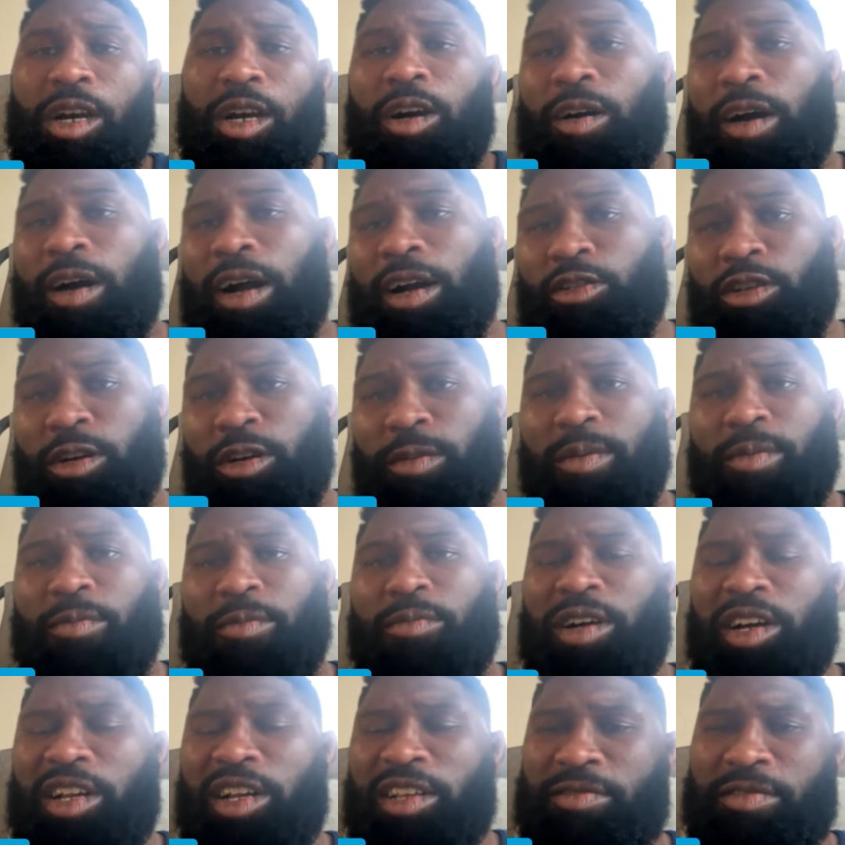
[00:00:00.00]
Oh, I grew up in
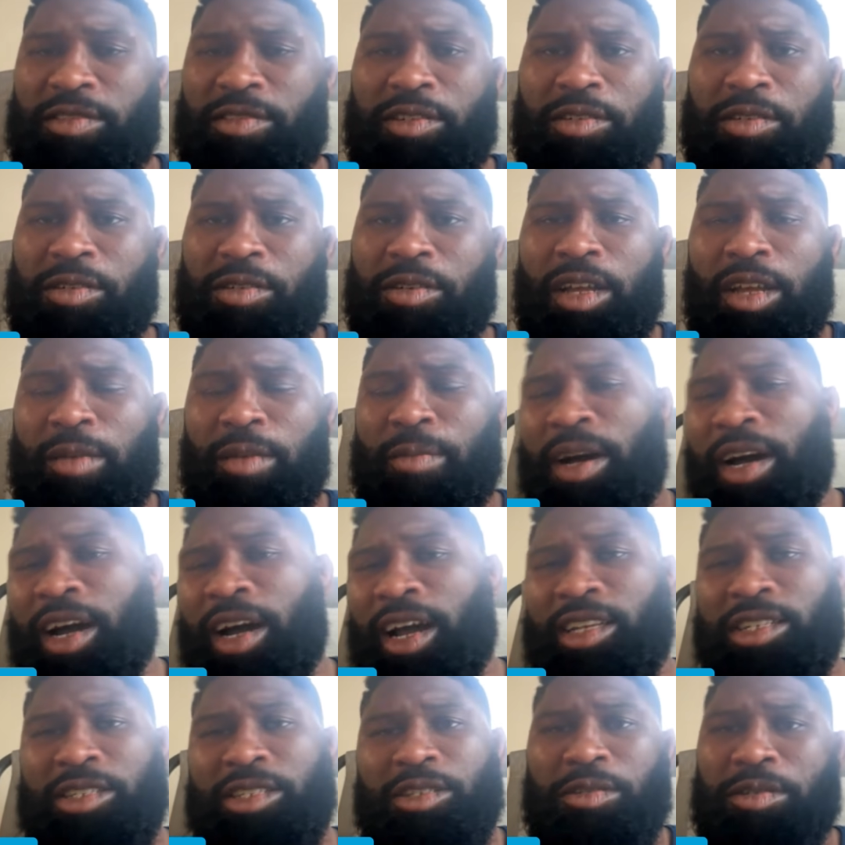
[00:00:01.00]
Bronzeville, and my
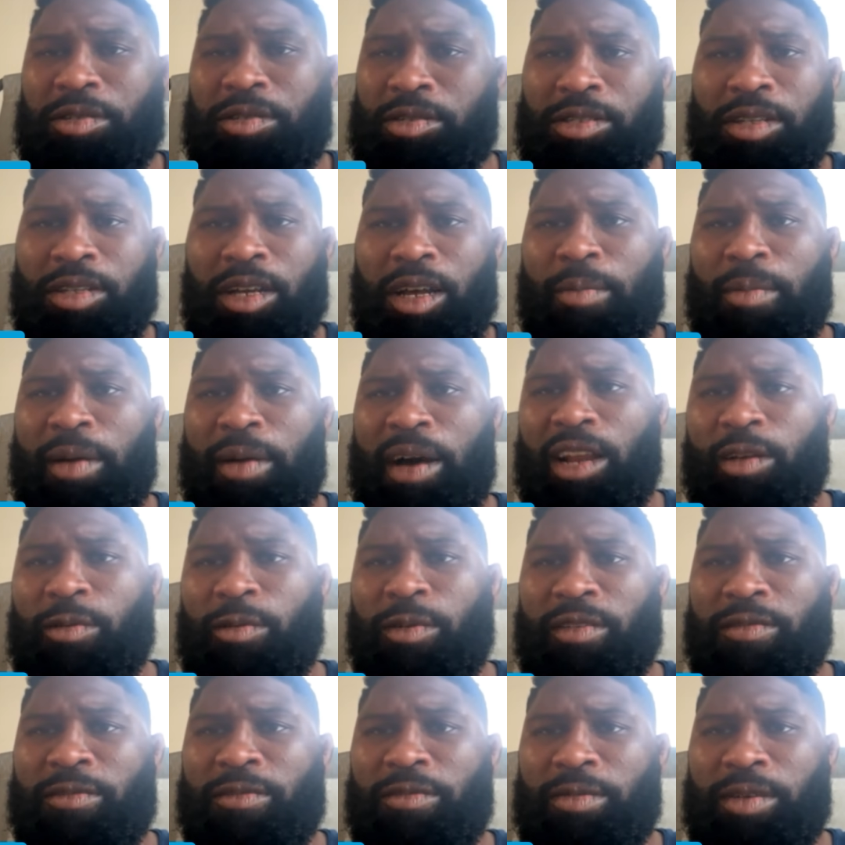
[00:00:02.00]
high school is a mile
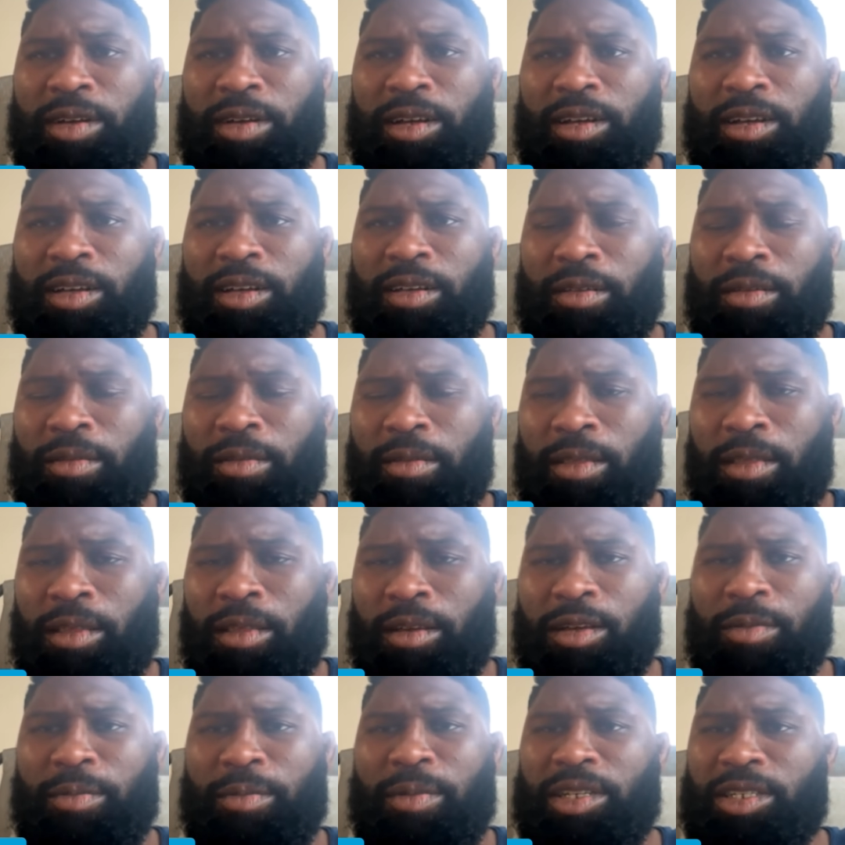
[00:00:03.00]
away from
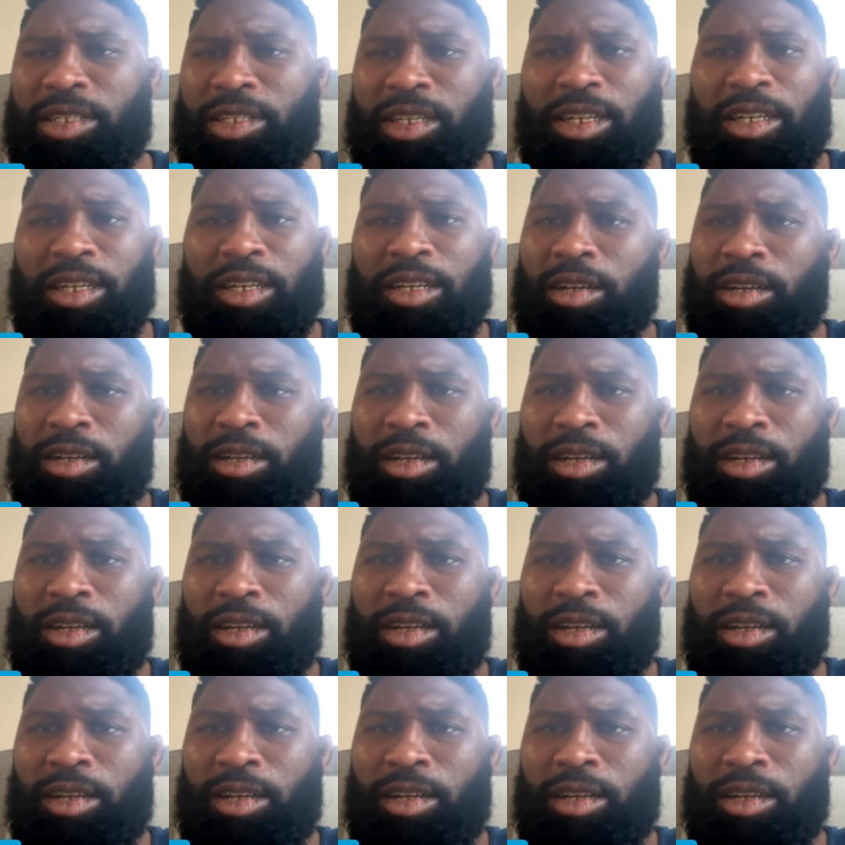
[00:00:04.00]
Comiskey.